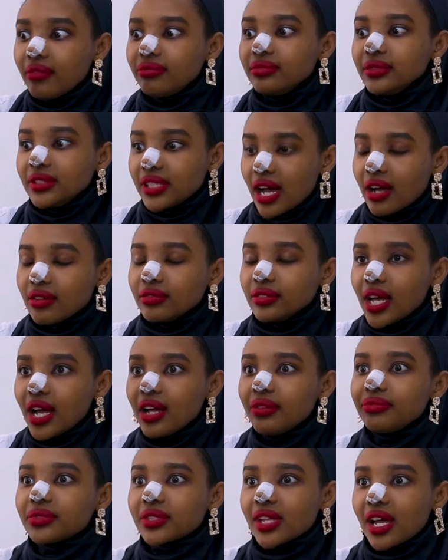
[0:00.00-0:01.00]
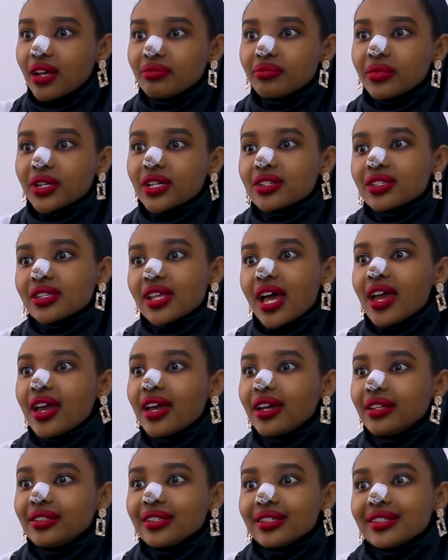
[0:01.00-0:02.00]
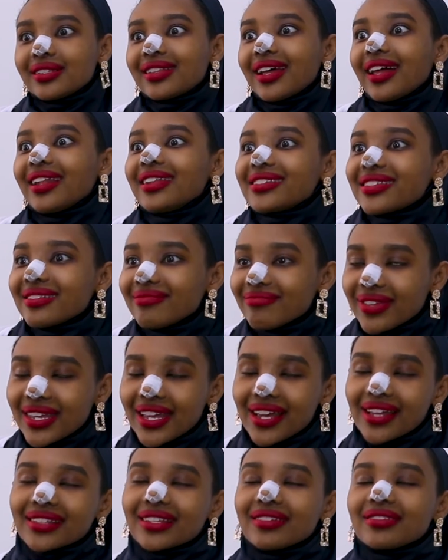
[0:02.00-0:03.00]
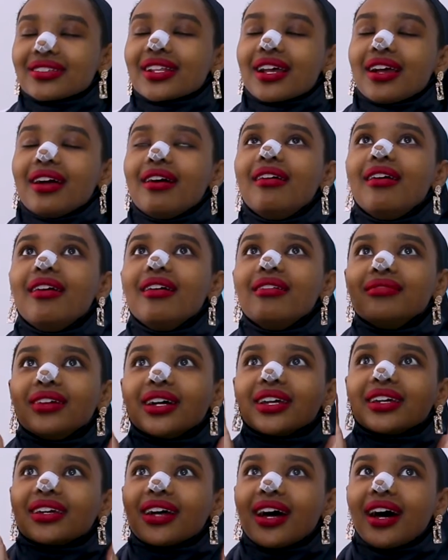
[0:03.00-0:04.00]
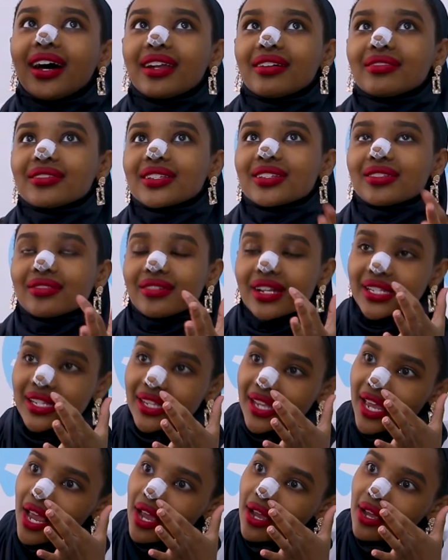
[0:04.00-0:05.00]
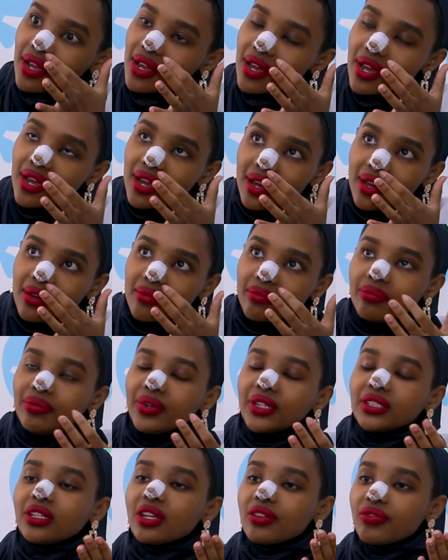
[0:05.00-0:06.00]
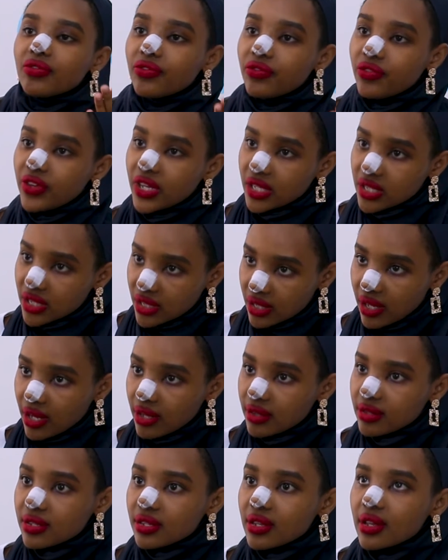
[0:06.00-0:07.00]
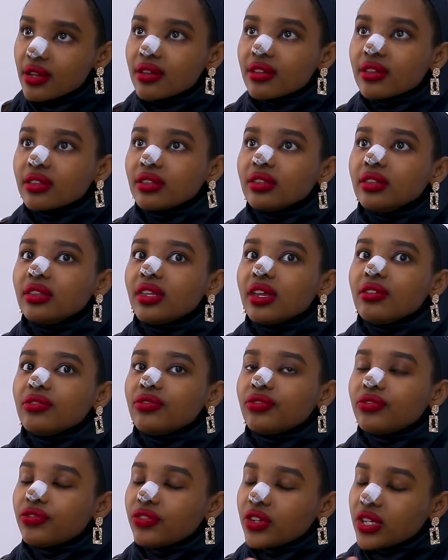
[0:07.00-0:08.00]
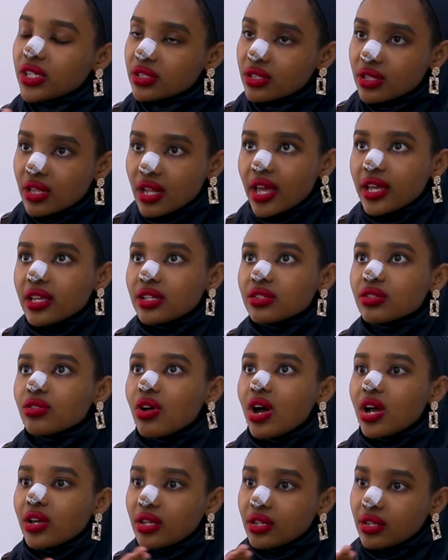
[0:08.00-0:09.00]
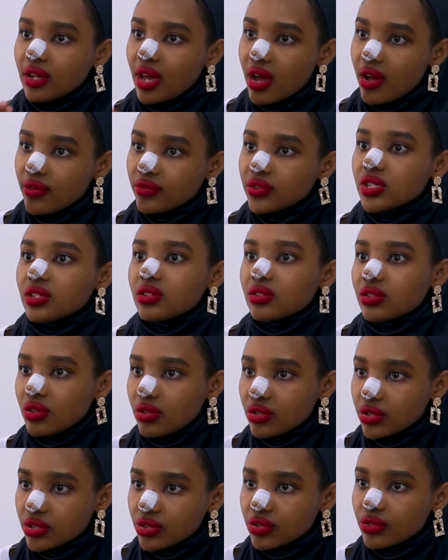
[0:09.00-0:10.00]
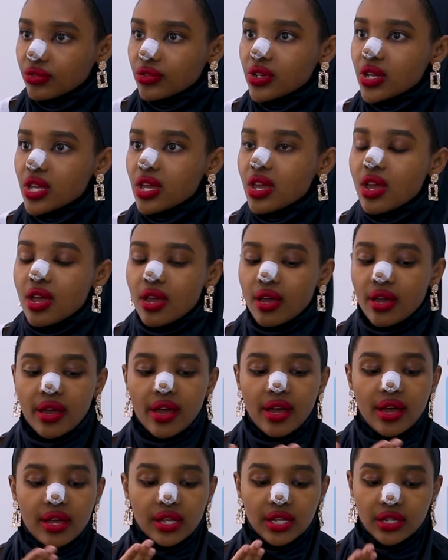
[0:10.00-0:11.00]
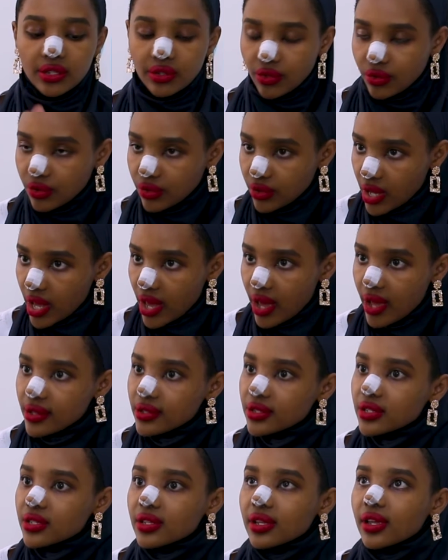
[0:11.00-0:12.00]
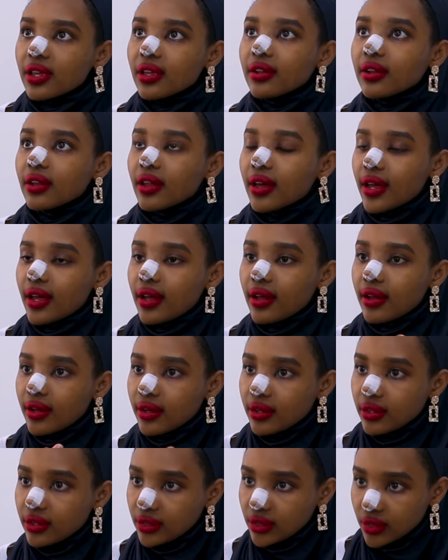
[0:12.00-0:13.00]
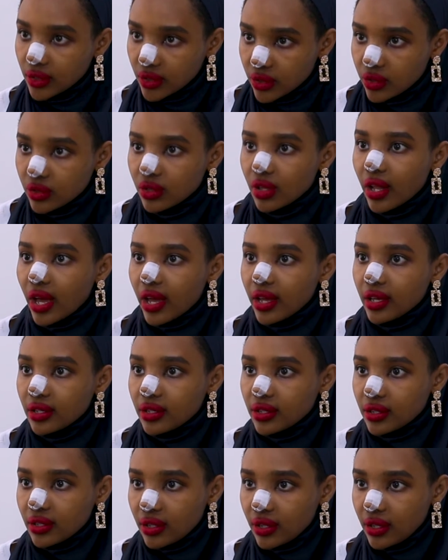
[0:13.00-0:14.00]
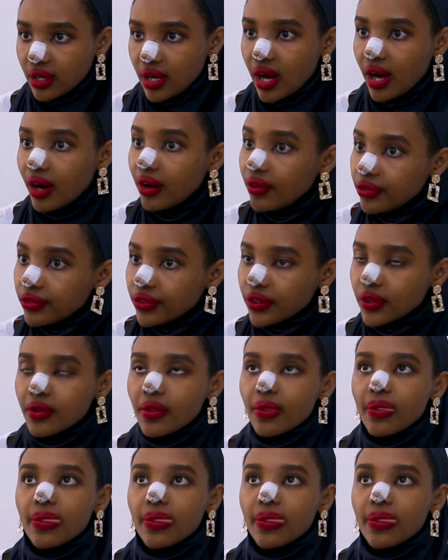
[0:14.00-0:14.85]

up, down, because I had this thalassemia, and I was like, oh my God, I was stressing, but they fixed it. They fixed, like, so I can have this surgery in good hands, in good, like, health.